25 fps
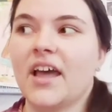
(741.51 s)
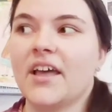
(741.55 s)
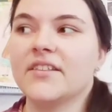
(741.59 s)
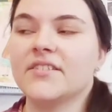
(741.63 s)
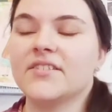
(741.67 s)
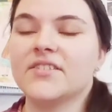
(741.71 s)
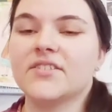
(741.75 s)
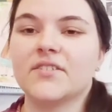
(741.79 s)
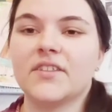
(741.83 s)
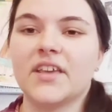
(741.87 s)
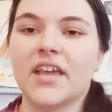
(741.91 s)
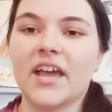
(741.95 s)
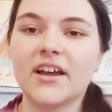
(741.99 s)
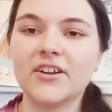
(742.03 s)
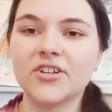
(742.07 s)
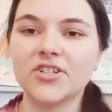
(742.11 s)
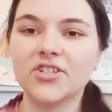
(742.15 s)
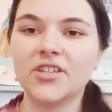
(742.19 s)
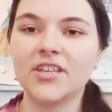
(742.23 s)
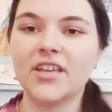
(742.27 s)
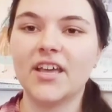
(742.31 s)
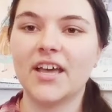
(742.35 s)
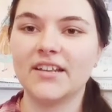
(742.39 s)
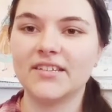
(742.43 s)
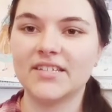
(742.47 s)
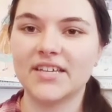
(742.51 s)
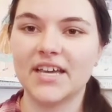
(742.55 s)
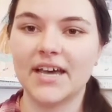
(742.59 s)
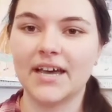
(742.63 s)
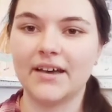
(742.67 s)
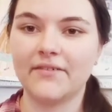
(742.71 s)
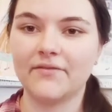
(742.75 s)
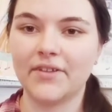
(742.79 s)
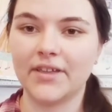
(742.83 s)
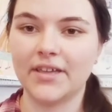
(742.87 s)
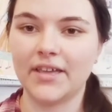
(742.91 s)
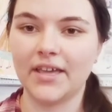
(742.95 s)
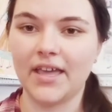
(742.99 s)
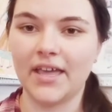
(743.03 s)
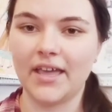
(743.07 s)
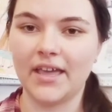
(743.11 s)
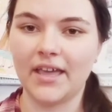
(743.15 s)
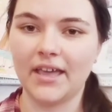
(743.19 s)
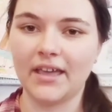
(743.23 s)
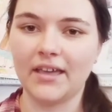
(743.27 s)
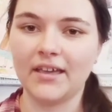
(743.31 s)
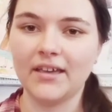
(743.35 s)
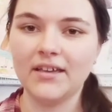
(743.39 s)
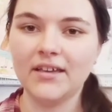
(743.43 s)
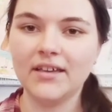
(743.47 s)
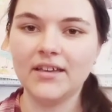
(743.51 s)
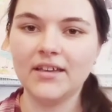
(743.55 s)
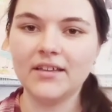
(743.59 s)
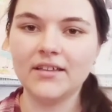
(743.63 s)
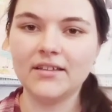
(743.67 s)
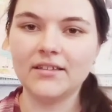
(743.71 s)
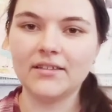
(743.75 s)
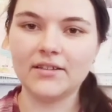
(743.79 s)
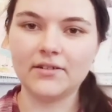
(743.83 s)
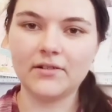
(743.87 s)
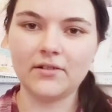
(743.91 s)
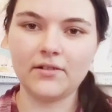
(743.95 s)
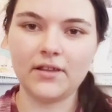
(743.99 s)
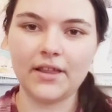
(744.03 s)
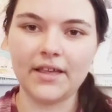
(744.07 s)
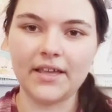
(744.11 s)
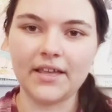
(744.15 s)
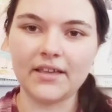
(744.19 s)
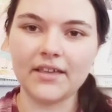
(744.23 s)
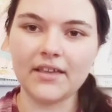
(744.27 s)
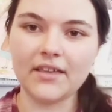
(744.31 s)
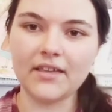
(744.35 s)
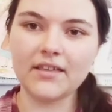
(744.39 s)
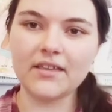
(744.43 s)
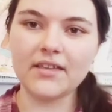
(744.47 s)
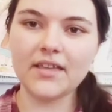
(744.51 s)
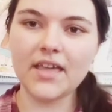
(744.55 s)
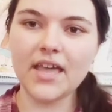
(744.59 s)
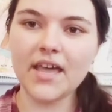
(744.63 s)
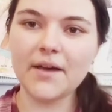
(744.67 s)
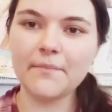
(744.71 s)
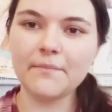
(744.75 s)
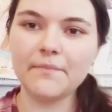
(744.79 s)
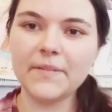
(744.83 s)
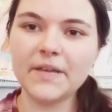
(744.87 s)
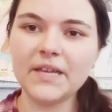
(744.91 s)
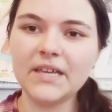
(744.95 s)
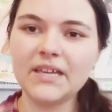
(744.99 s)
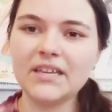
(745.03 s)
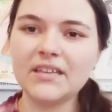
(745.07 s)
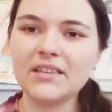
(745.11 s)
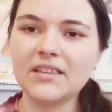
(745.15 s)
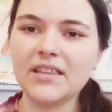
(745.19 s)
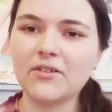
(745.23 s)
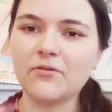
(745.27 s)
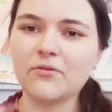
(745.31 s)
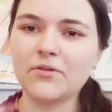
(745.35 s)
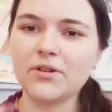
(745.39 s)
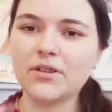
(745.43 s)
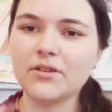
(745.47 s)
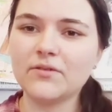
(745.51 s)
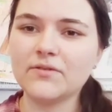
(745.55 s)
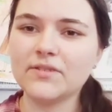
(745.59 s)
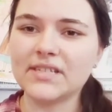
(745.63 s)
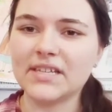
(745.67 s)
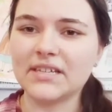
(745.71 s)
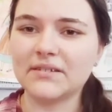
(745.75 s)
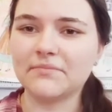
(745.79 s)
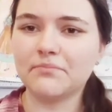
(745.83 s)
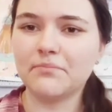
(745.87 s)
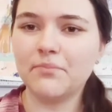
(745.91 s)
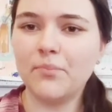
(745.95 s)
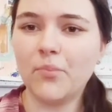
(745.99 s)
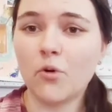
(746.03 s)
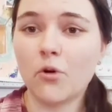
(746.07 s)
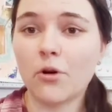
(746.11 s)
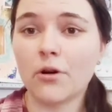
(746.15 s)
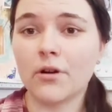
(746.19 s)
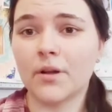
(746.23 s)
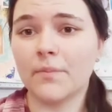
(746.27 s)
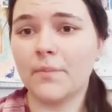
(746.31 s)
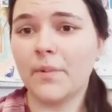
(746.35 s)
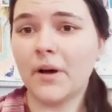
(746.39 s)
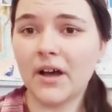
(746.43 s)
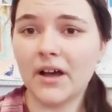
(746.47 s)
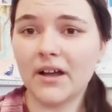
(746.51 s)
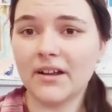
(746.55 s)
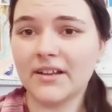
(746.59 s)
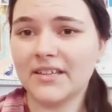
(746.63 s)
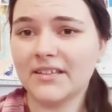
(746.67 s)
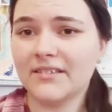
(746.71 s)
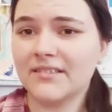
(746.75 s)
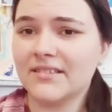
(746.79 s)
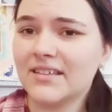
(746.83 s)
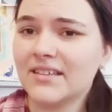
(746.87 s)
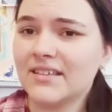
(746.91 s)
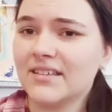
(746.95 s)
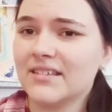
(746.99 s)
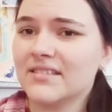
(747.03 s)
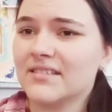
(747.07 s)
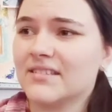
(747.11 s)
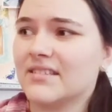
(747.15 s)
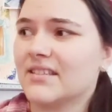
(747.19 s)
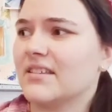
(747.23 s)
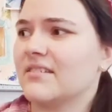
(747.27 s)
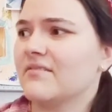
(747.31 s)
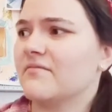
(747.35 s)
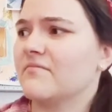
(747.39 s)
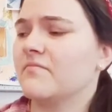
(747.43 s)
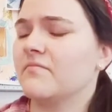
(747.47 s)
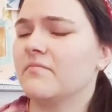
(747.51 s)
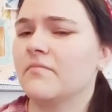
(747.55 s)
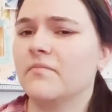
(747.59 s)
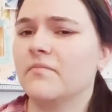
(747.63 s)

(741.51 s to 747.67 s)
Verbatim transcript: And so they actually had to have like a little like camping, like one of those like porta potty things, like